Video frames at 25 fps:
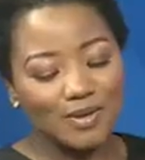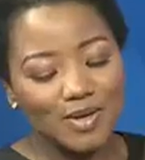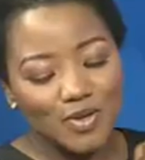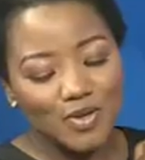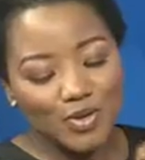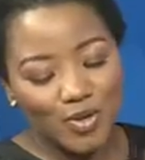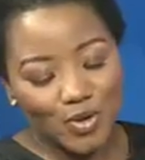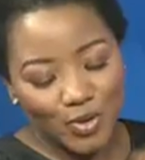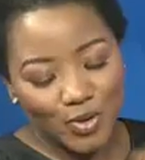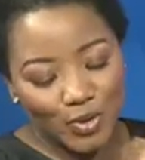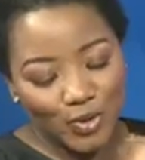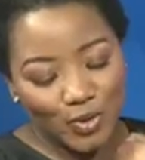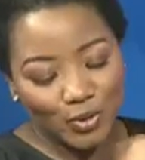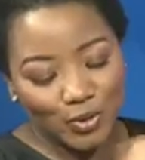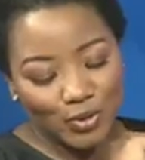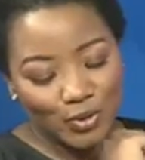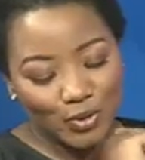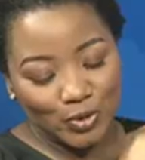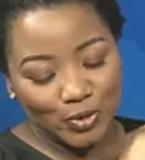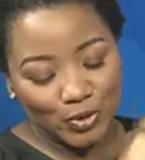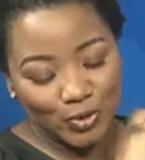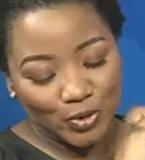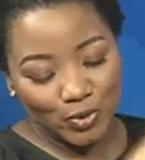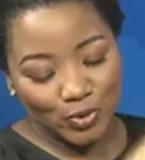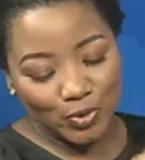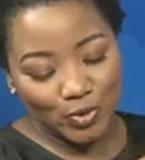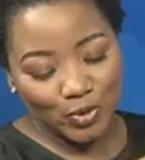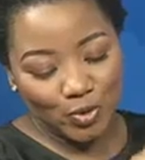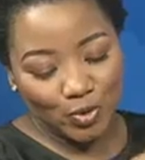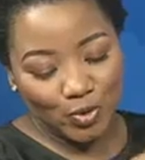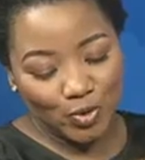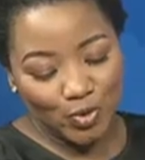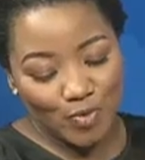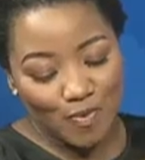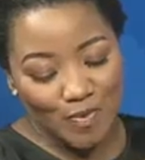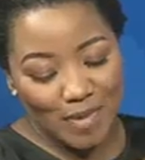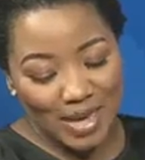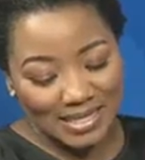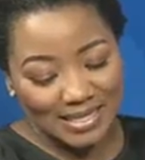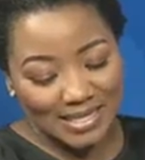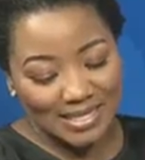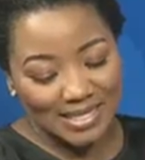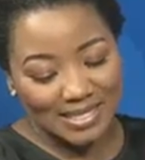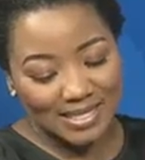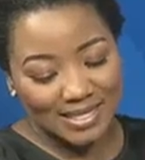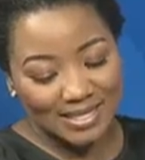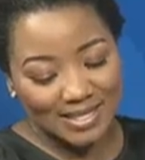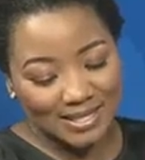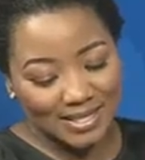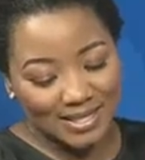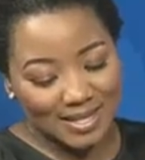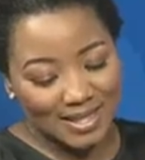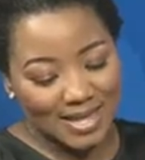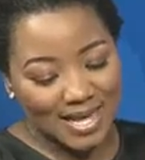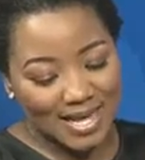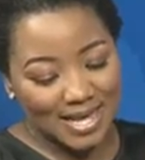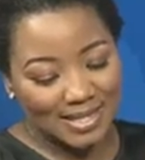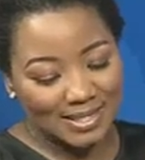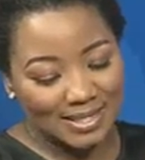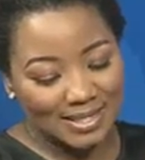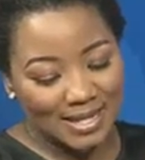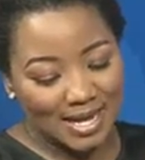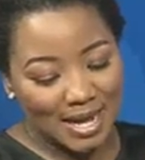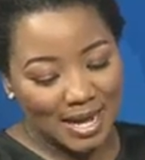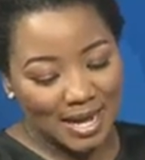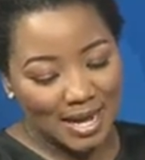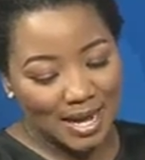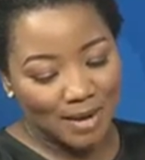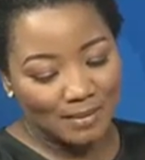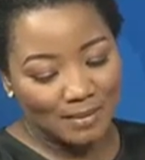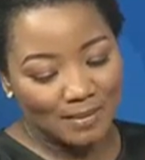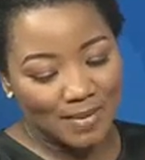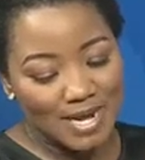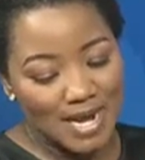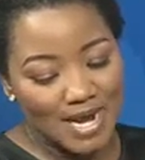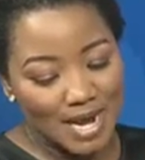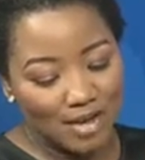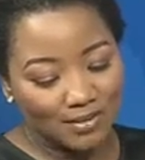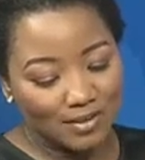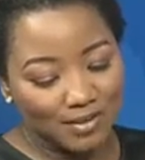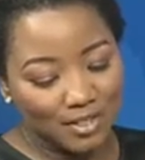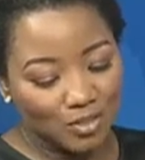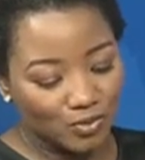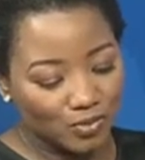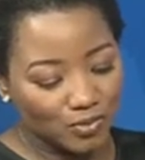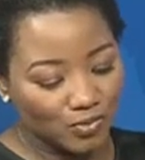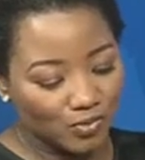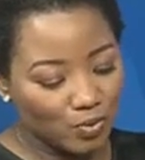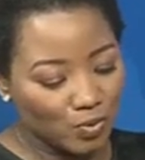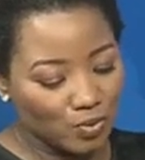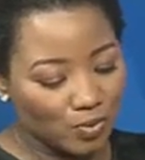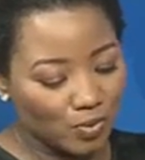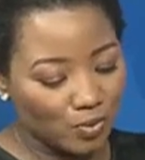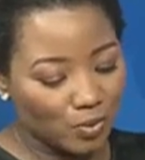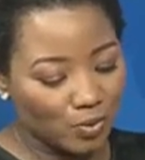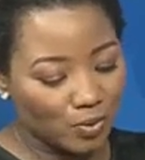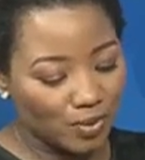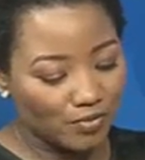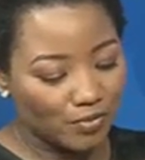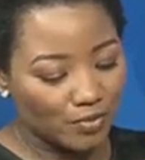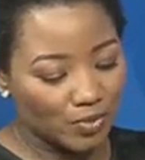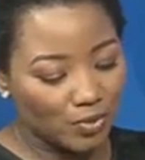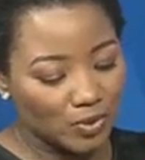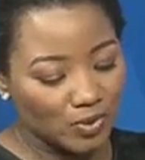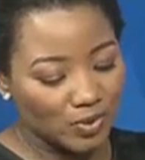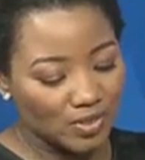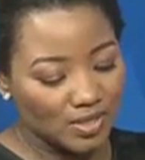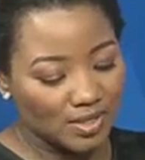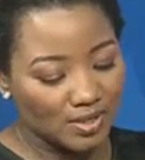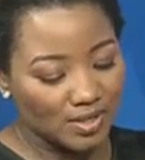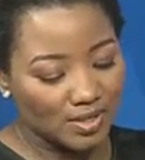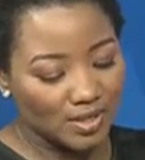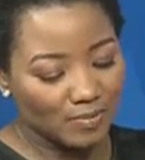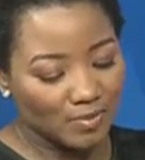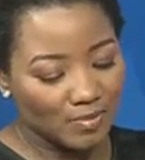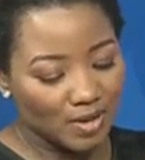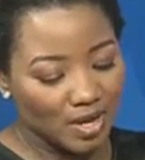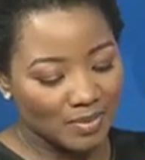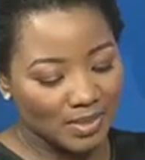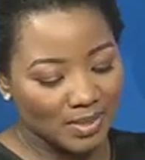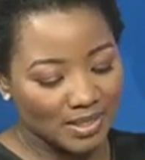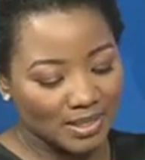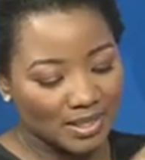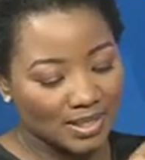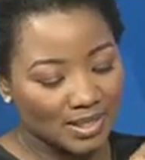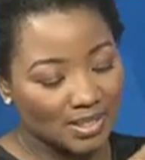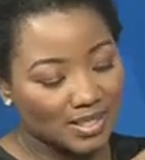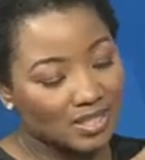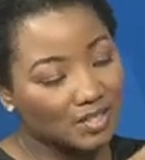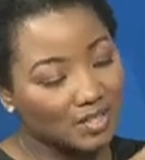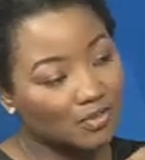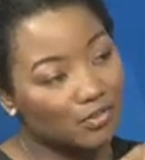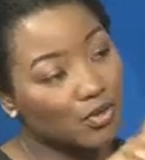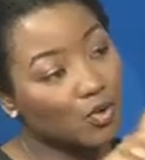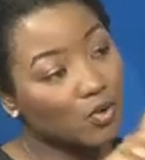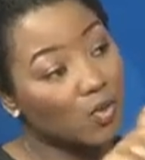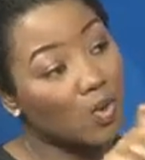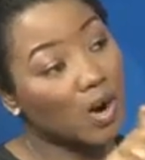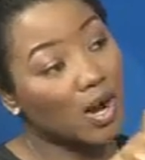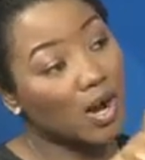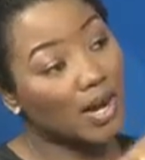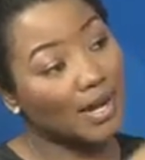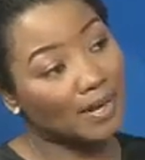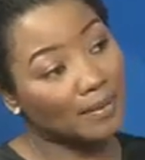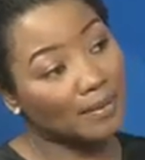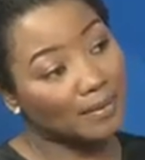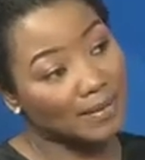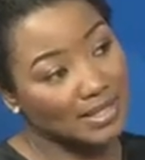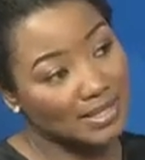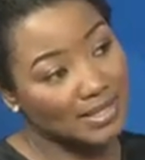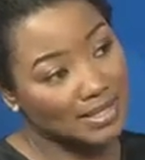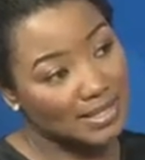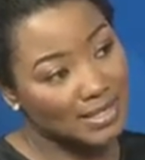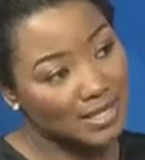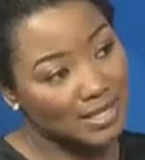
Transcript: You mentioned that now that we've used the primary reserve requirement,